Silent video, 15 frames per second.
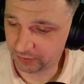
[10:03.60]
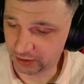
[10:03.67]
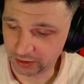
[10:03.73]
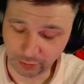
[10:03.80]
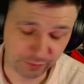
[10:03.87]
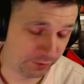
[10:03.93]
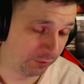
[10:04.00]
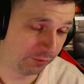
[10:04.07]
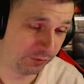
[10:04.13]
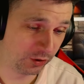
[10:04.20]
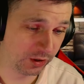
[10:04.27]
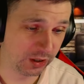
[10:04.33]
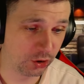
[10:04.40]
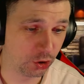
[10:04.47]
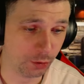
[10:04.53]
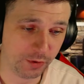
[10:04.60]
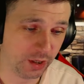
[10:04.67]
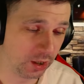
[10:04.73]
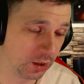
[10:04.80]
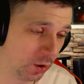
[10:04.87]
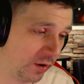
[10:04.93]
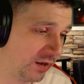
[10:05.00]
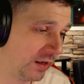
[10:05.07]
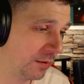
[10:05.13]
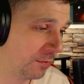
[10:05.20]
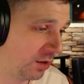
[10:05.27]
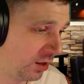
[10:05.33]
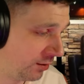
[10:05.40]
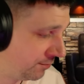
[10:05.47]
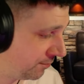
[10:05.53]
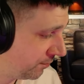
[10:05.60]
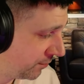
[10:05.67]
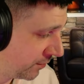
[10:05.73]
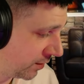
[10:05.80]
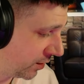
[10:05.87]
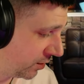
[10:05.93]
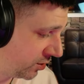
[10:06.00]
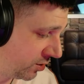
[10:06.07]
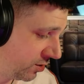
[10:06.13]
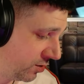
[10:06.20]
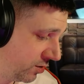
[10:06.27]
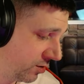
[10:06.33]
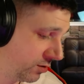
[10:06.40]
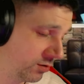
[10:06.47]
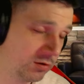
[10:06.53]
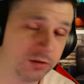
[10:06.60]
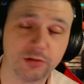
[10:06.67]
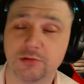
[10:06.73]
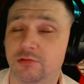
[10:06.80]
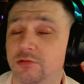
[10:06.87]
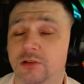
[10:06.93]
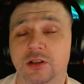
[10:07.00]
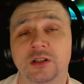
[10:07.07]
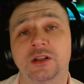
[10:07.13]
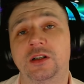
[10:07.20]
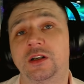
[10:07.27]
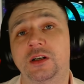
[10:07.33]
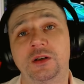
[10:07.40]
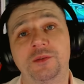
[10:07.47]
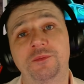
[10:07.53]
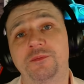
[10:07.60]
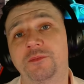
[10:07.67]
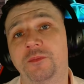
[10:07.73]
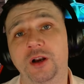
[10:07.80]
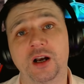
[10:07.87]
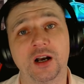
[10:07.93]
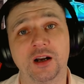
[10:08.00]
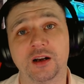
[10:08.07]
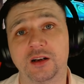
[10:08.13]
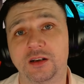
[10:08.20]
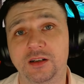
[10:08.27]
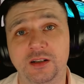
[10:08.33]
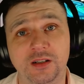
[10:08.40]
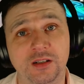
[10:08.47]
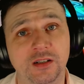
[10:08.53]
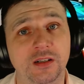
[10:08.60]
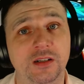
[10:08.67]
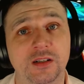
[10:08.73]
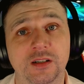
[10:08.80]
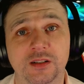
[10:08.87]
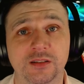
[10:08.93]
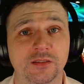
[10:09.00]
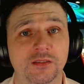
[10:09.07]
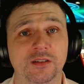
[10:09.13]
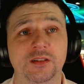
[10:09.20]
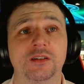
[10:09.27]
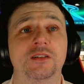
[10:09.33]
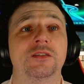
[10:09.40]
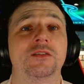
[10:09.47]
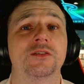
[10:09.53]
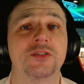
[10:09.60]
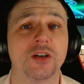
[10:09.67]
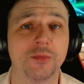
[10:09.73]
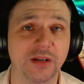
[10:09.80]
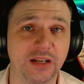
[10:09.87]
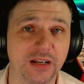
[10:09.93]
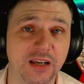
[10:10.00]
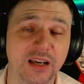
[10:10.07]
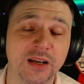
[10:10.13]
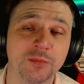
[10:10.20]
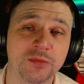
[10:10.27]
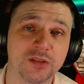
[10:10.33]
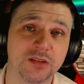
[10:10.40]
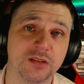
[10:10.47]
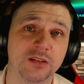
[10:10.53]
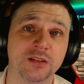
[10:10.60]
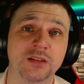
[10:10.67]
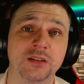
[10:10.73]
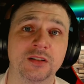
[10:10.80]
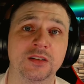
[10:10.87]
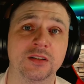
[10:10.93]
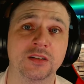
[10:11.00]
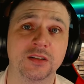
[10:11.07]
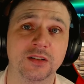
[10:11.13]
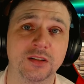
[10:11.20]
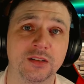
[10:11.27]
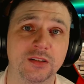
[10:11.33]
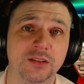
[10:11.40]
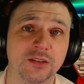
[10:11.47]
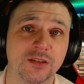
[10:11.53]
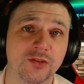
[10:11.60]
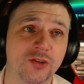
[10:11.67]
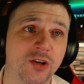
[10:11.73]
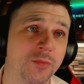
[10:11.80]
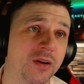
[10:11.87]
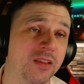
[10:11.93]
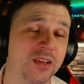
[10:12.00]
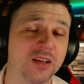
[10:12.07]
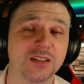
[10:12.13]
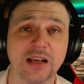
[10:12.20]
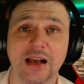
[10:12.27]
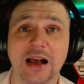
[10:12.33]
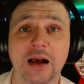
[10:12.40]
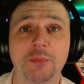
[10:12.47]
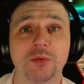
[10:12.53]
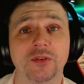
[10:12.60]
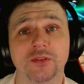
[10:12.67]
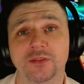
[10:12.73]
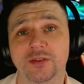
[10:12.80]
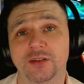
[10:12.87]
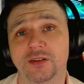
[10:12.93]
know if I'm fucking coming or going anymore. Just, bruh. So many names. So many things have happened.